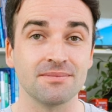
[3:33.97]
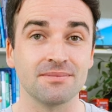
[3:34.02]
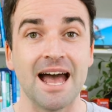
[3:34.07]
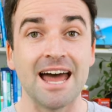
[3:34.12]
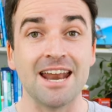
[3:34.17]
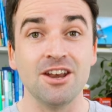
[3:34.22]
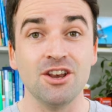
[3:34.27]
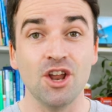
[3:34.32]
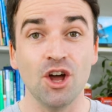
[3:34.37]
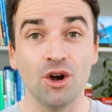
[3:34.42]

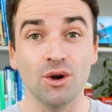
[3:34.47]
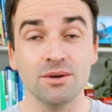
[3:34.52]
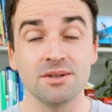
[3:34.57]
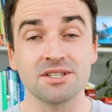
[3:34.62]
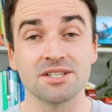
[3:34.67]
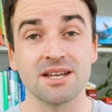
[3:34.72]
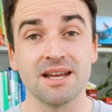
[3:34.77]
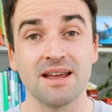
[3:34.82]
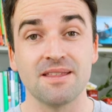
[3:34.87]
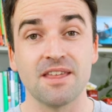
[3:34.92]
And
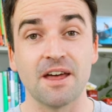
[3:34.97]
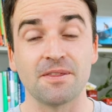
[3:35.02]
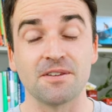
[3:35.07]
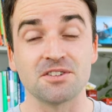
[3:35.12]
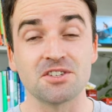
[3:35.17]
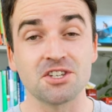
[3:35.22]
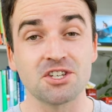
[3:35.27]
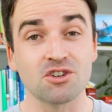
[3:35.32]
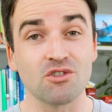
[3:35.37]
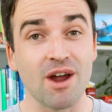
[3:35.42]
note that the
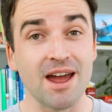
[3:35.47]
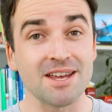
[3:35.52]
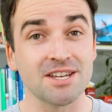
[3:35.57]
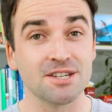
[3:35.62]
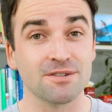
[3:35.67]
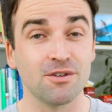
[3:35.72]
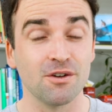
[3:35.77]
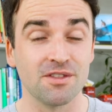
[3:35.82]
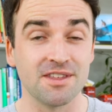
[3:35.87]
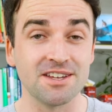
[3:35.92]

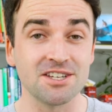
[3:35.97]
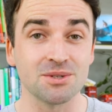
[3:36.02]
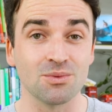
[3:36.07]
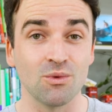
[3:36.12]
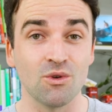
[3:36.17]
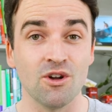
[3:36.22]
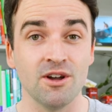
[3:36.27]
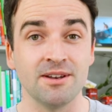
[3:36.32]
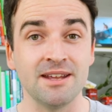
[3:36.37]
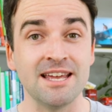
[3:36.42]
stress for this
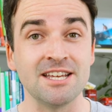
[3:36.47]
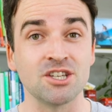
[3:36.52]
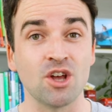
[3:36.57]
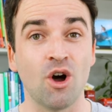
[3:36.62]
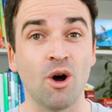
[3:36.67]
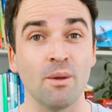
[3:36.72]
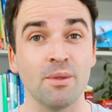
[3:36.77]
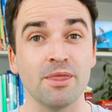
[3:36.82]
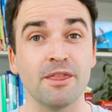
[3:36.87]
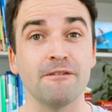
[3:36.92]
word is
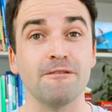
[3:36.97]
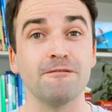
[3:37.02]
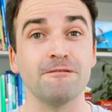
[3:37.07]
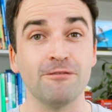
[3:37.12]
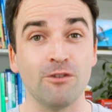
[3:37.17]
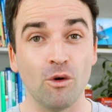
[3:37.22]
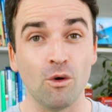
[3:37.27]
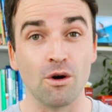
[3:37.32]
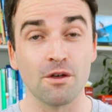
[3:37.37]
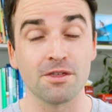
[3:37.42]
on the
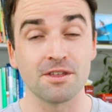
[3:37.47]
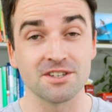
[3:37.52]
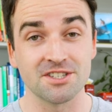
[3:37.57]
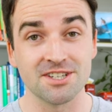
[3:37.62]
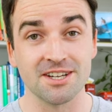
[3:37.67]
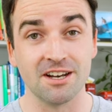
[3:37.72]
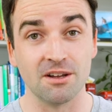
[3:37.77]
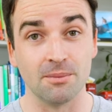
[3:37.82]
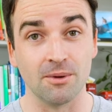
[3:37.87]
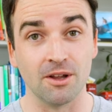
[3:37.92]
fourth
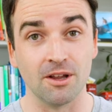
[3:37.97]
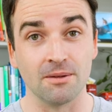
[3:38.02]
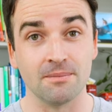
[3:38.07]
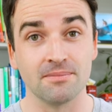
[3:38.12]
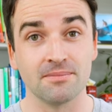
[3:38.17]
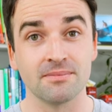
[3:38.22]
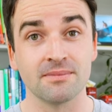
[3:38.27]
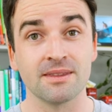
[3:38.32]
syllable,